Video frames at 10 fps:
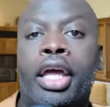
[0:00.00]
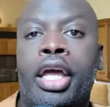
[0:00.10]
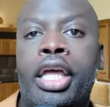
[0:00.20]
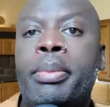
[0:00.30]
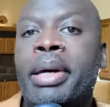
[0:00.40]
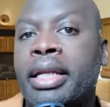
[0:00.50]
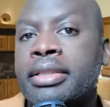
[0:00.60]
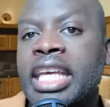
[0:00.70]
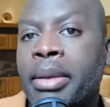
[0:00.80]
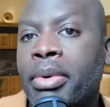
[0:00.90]
He better
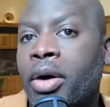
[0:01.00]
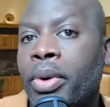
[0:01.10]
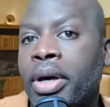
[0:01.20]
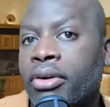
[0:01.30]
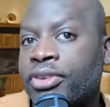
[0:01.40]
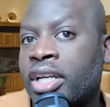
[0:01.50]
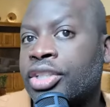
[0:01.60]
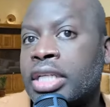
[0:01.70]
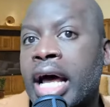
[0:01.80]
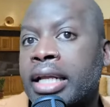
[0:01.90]
team up with
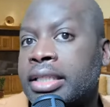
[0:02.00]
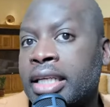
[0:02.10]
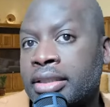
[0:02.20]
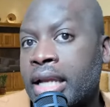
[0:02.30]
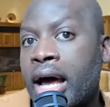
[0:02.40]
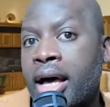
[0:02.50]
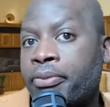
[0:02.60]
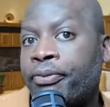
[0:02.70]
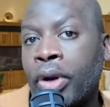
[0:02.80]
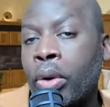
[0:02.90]
Ashanti and start
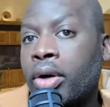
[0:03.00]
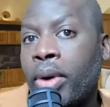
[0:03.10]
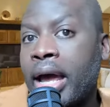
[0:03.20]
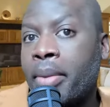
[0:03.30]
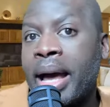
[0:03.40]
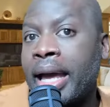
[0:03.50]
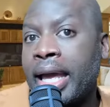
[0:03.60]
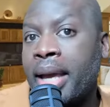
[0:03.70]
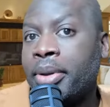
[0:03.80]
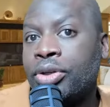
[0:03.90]
floating around
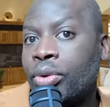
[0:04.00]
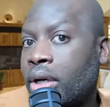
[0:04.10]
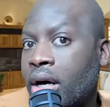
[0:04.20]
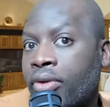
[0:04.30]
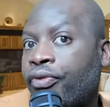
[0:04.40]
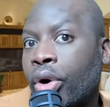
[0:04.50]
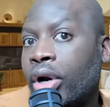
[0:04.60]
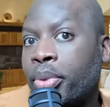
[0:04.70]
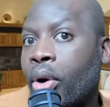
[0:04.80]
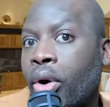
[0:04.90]
Miami doing an
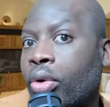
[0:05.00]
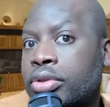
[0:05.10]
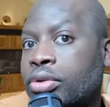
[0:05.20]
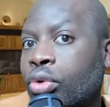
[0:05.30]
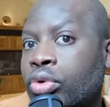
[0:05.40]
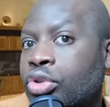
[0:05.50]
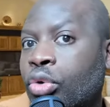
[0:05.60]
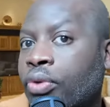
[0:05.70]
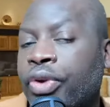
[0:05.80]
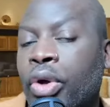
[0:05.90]
affordable old school
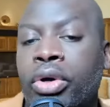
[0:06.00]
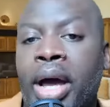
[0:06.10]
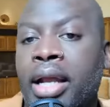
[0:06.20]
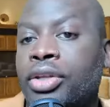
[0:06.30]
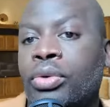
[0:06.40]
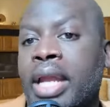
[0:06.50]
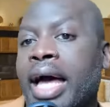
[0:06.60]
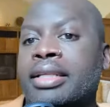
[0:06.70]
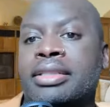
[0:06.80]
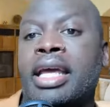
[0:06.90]
tour, floating around the
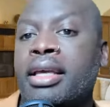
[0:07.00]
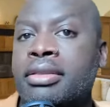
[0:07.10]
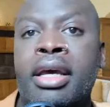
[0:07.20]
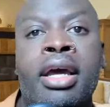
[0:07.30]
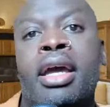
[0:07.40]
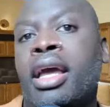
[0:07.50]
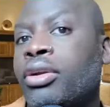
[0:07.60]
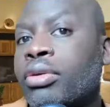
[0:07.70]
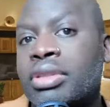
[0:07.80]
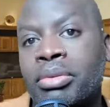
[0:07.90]
United States and
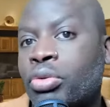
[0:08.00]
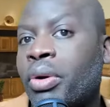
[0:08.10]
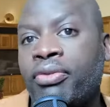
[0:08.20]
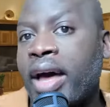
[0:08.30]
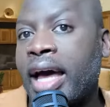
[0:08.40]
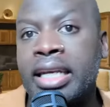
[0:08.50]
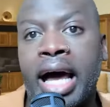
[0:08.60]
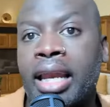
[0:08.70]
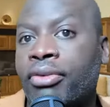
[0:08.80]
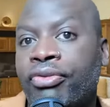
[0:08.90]
do some twenty-five
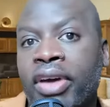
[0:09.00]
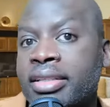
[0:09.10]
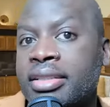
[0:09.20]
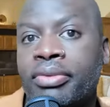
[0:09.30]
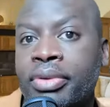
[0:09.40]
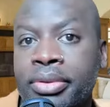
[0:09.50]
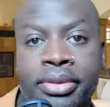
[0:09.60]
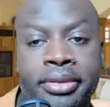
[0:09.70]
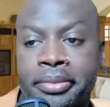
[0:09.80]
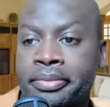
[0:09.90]
dollar
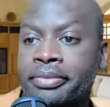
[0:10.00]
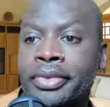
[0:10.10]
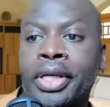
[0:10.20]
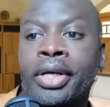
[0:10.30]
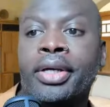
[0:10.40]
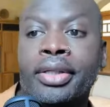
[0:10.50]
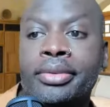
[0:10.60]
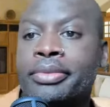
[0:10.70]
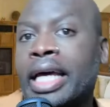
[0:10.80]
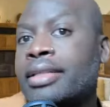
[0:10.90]
festivals.
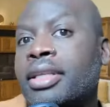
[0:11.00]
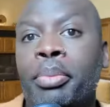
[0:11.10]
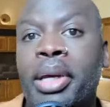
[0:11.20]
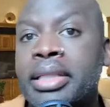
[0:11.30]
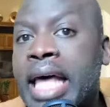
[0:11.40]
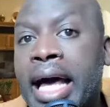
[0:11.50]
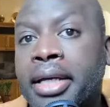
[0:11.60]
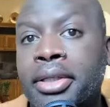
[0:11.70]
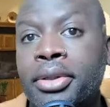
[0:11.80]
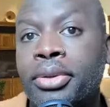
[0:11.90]
That's the best I
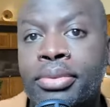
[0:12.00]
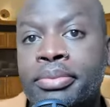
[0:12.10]
could do.